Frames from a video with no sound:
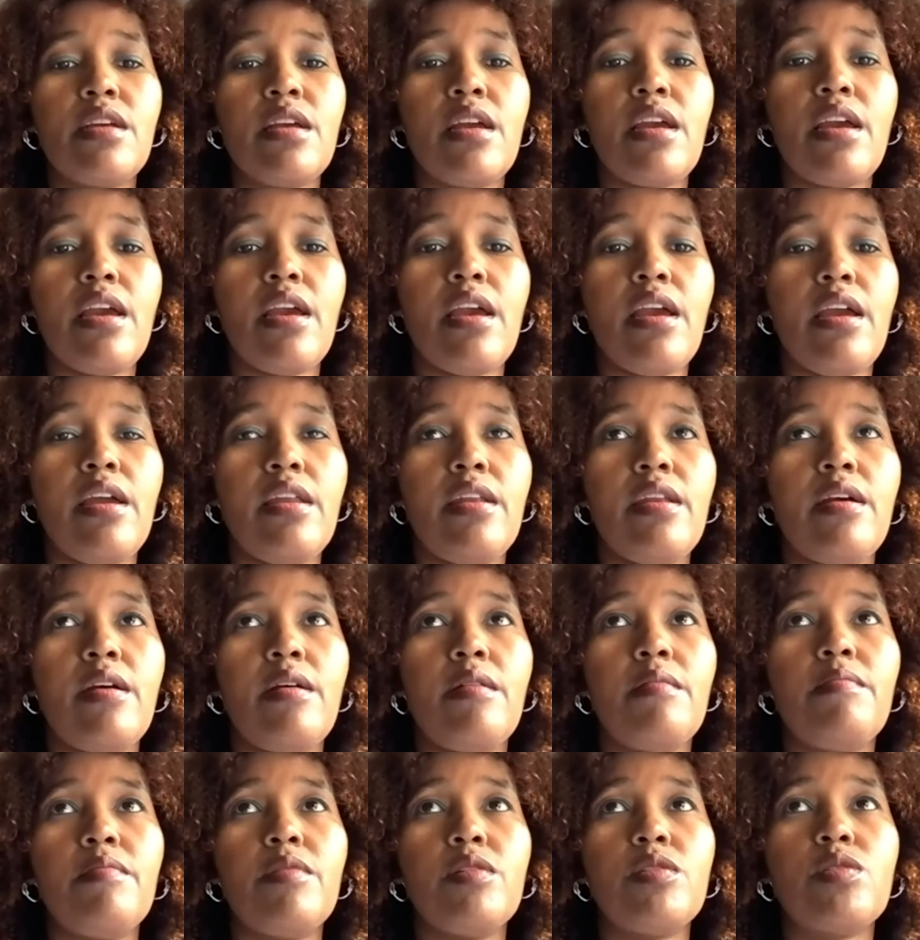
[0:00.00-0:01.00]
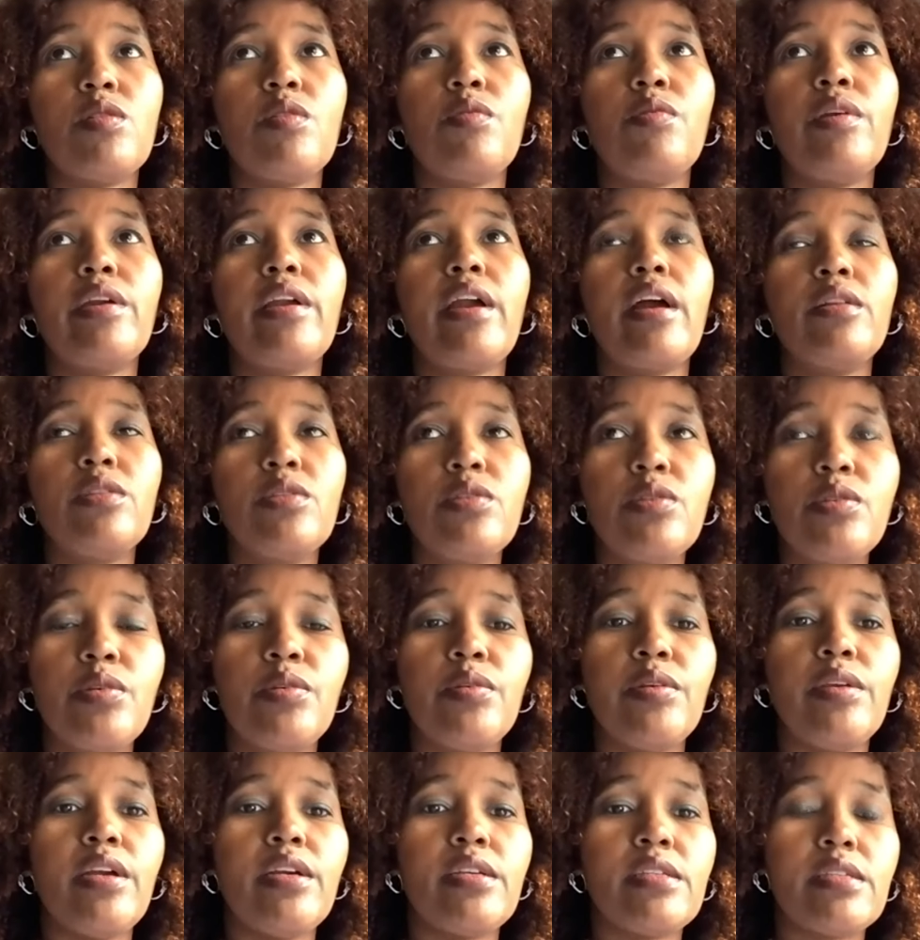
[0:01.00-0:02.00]
And so we gone through,
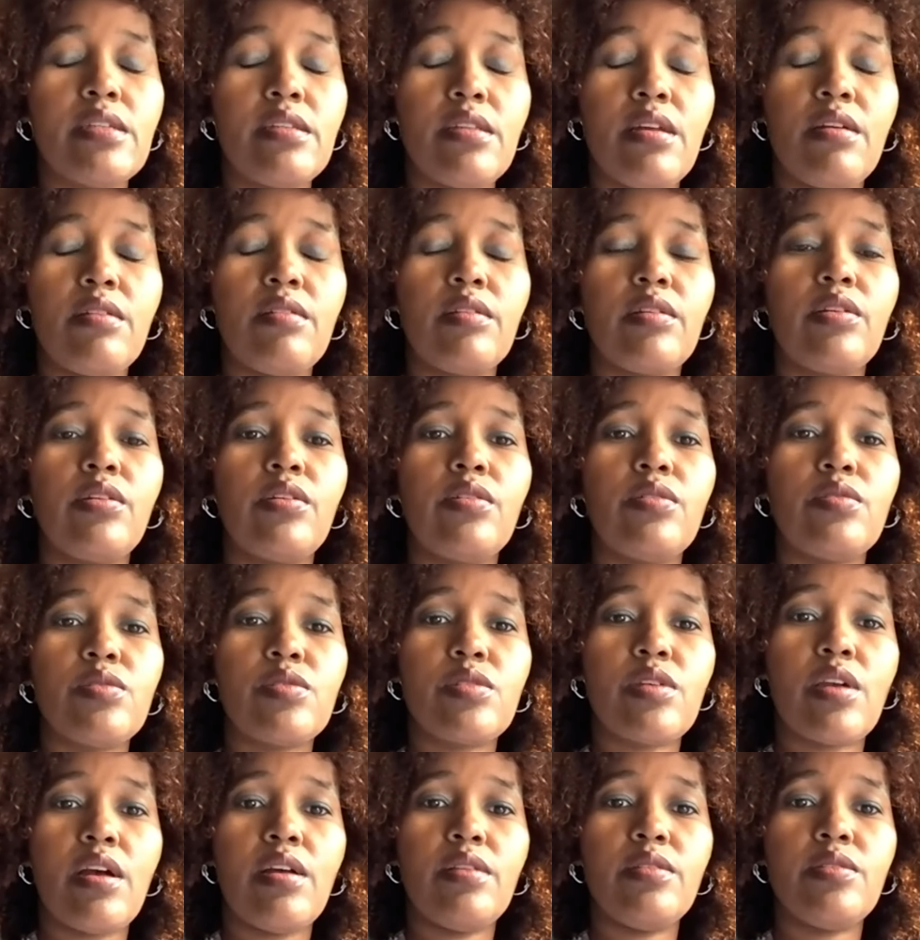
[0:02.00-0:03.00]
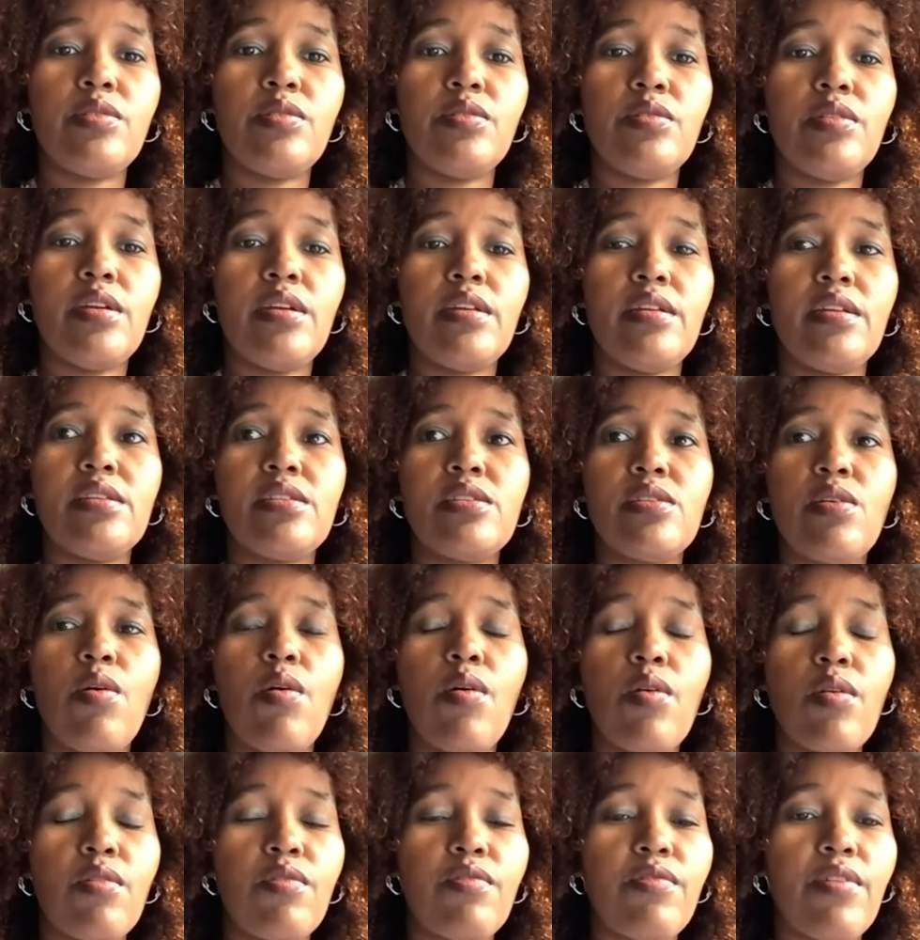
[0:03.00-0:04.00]
yes, a lot of girls gone through, and it's
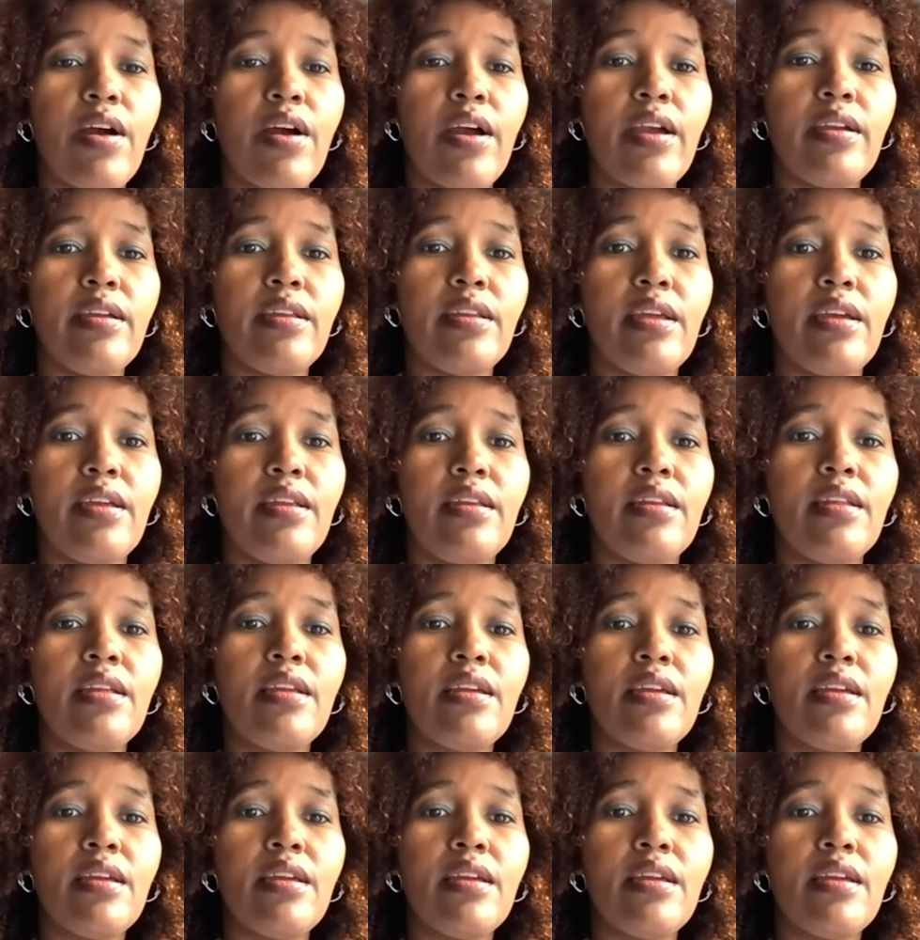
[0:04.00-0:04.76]
horrifying. And